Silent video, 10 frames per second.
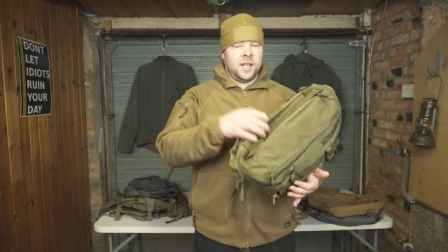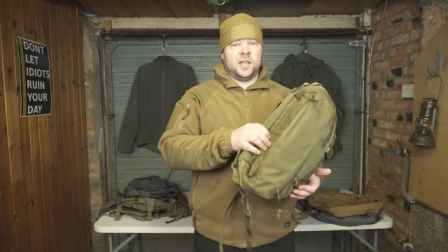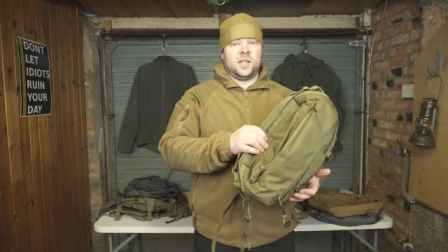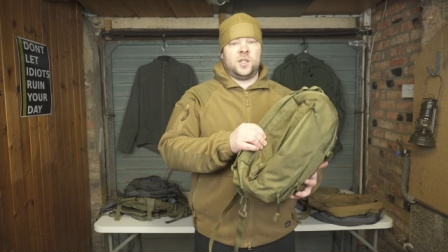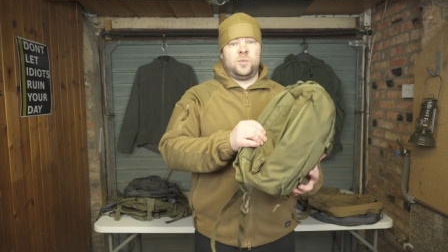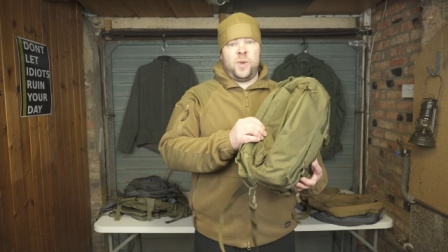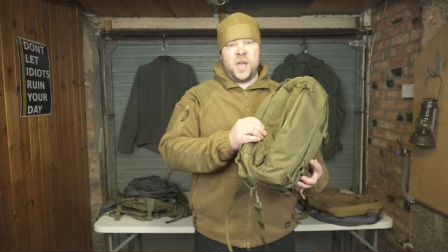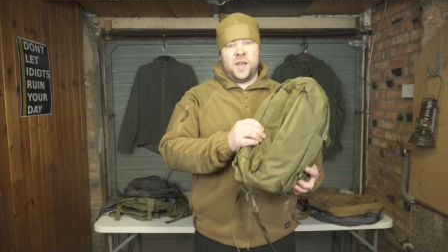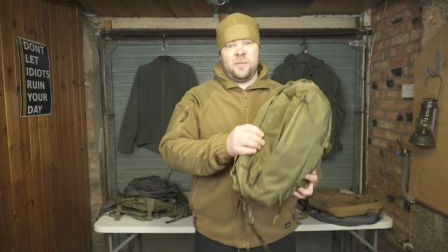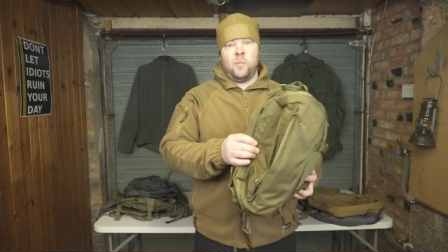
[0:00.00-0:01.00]
the
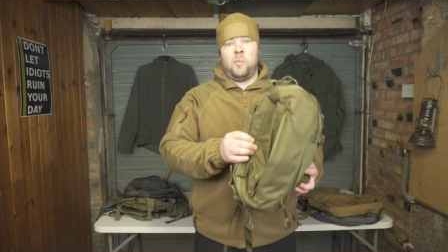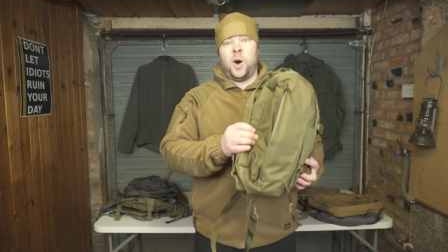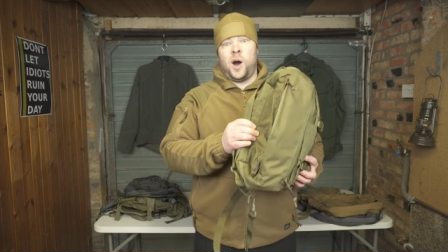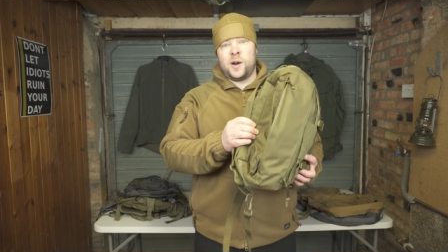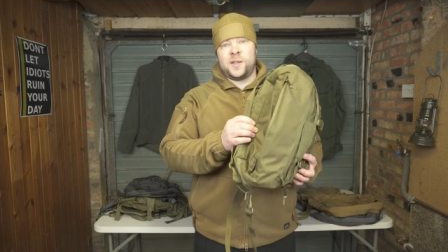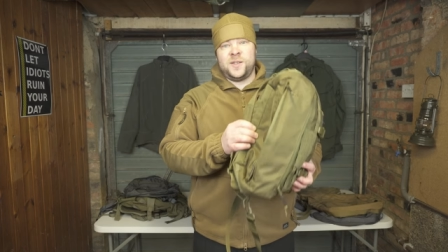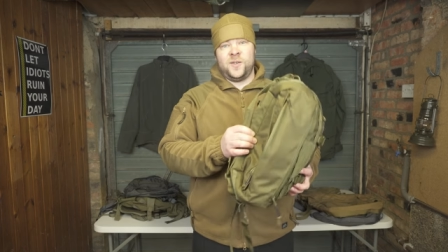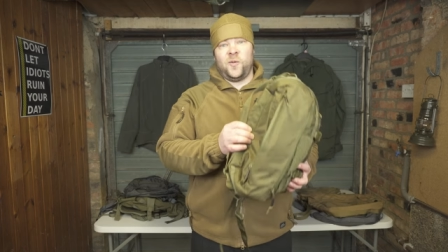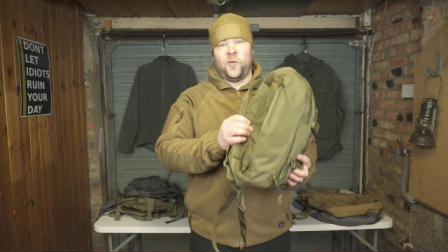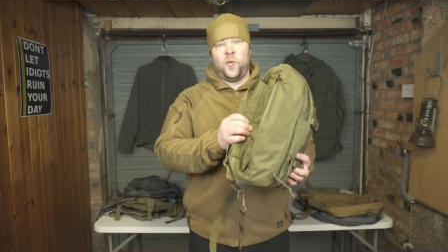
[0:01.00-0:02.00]
spare parts
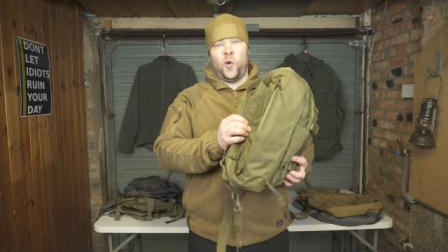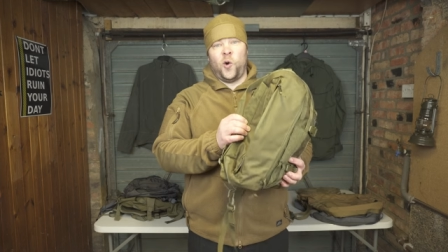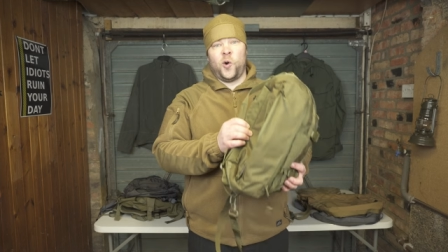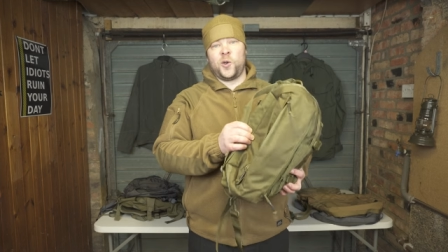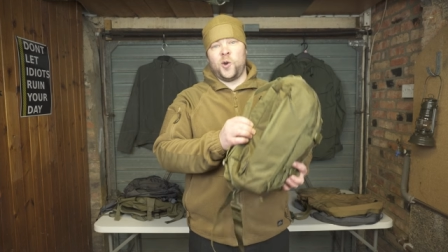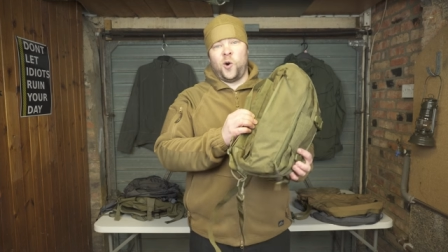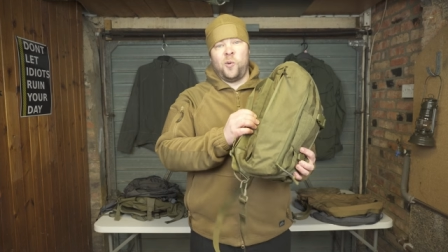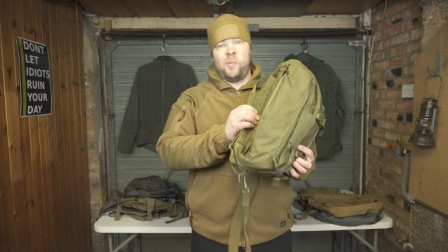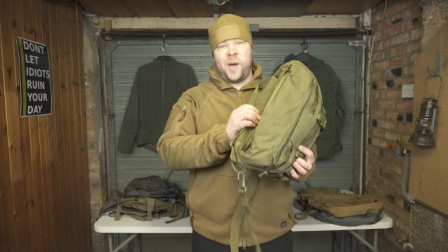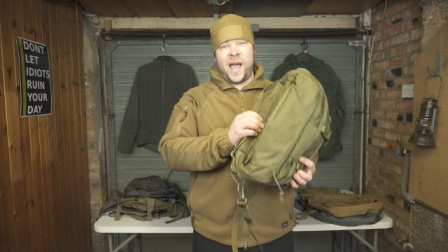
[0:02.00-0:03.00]
for your
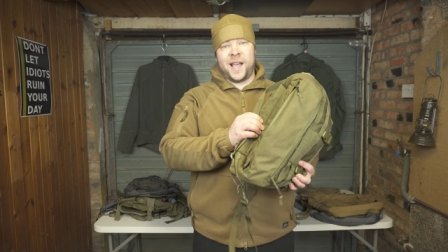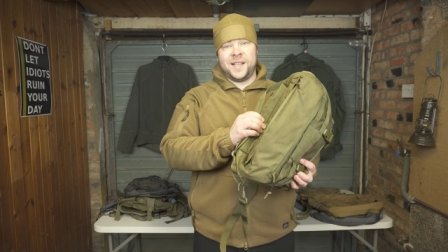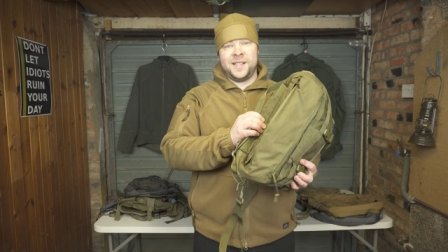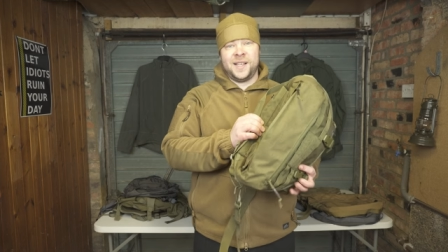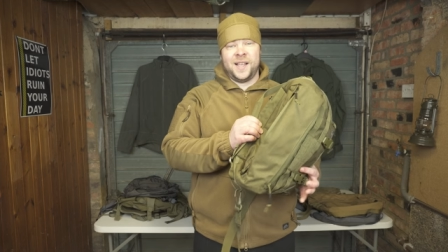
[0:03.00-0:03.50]
bags,